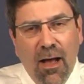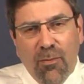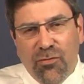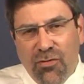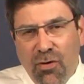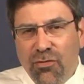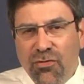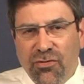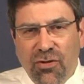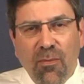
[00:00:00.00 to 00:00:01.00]
So those
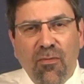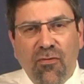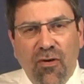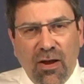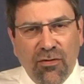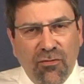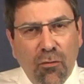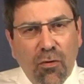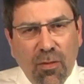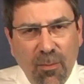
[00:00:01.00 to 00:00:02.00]
are some, I guess,
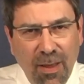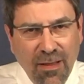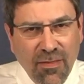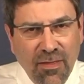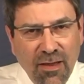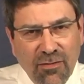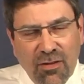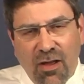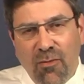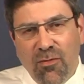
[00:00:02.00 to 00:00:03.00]
4 of the main things
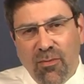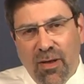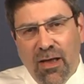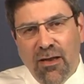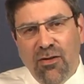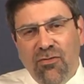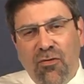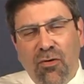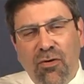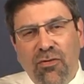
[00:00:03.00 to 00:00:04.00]
that come to mind as
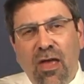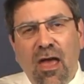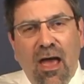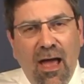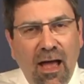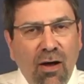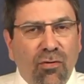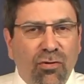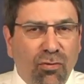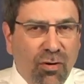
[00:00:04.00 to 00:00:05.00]
far as how
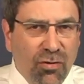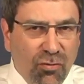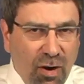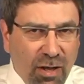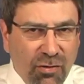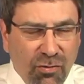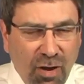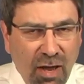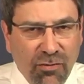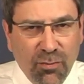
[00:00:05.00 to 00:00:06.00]
you can try to get your
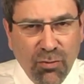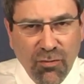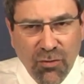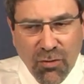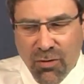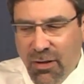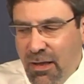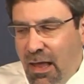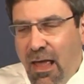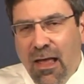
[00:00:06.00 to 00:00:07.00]
case approved
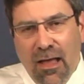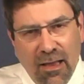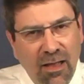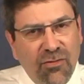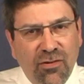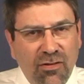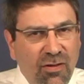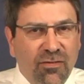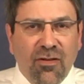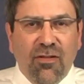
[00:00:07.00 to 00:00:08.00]
early. Again,
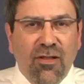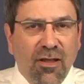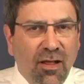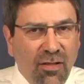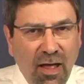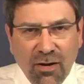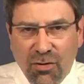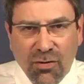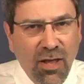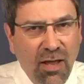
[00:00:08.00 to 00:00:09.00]
statistically, a lot of
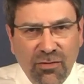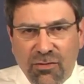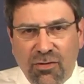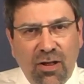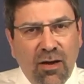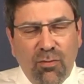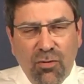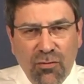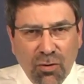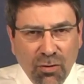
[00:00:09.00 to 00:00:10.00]
good cases are not
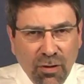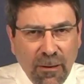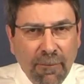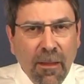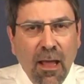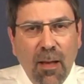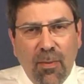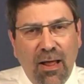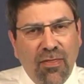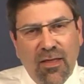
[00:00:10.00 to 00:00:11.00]
approved early,
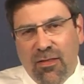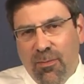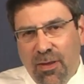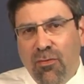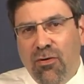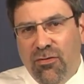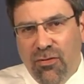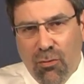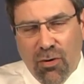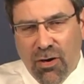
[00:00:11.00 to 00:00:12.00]
but I think the big one is
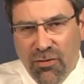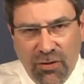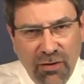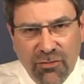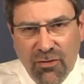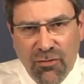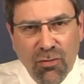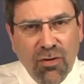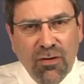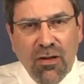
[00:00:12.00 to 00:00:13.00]
the organization. If you
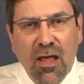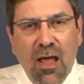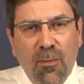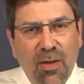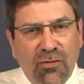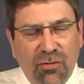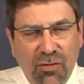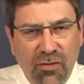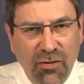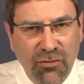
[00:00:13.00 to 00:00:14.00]
can make sure
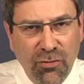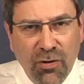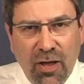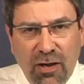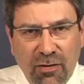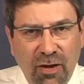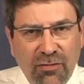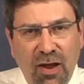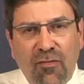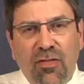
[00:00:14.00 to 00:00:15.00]
that the adjudicator has
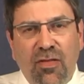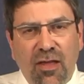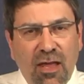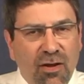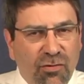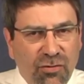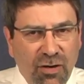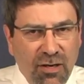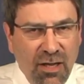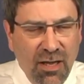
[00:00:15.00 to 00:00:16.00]
everything he or
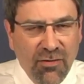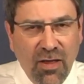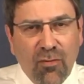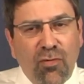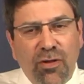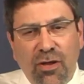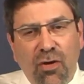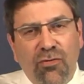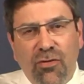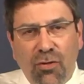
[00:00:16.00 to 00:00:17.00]
she needs, that really
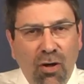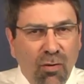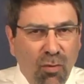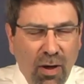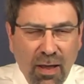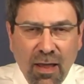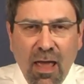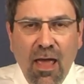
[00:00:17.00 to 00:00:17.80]
goes a long way.